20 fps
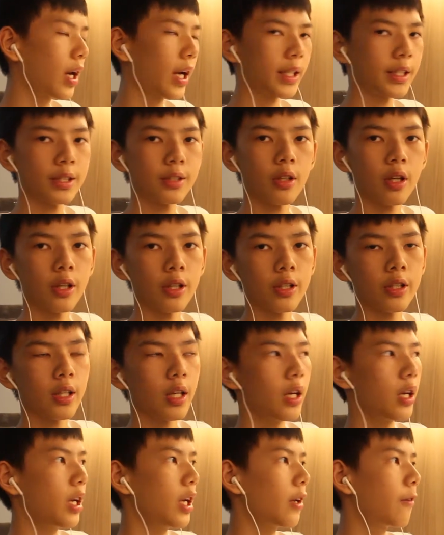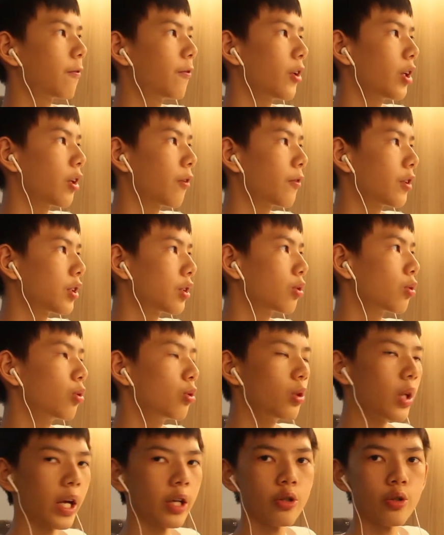I started in front of the
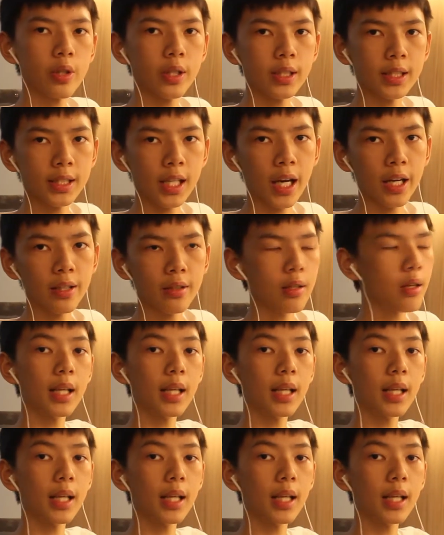school entrance sign.